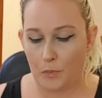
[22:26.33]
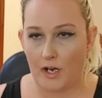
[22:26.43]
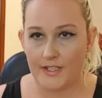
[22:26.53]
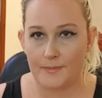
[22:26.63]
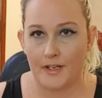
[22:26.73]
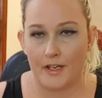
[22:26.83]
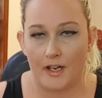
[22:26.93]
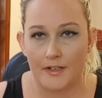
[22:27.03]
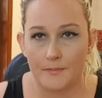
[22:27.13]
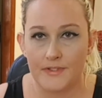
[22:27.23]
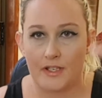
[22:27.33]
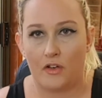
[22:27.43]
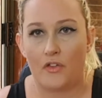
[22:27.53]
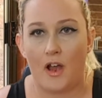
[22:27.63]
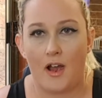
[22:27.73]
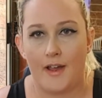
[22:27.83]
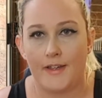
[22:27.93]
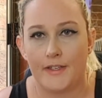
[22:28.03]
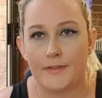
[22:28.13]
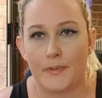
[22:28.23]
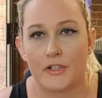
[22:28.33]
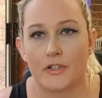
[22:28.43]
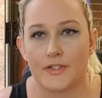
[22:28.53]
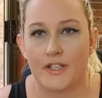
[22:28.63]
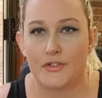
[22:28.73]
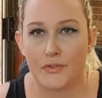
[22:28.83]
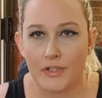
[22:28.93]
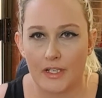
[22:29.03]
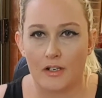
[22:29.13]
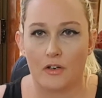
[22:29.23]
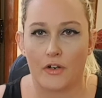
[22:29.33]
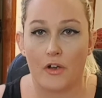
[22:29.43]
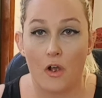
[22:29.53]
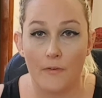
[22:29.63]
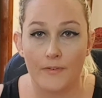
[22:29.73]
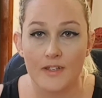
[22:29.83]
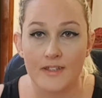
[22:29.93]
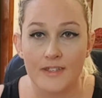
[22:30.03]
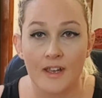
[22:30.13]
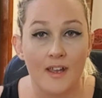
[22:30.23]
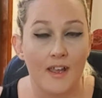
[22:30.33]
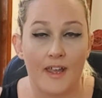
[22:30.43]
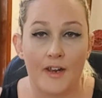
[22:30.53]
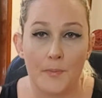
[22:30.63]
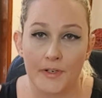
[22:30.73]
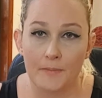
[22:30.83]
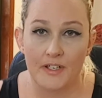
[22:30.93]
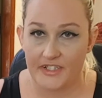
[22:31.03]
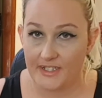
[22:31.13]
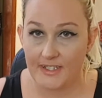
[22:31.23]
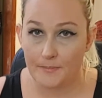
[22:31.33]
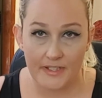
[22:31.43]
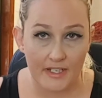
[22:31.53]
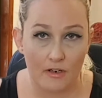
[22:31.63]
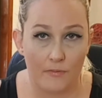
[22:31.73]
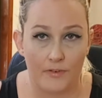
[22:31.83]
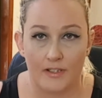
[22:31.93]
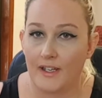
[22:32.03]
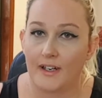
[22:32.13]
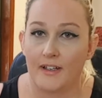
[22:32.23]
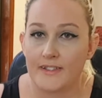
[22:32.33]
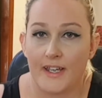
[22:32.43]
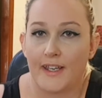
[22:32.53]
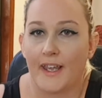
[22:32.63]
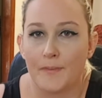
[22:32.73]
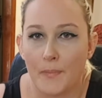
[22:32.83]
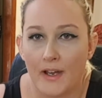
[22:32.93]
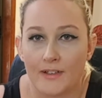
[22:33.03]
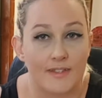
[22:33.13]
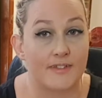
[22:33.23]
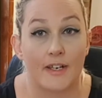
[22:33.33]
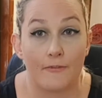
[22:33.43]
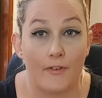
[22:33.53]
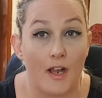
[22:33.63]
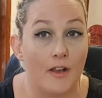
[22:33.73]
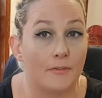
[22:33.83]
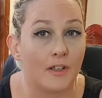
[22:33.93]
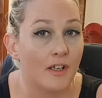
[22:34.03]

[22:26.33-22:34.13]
price my items on the high end because I do get a lot of offers, and I pretty much accept any offer. Like I take $8, I'll take 5.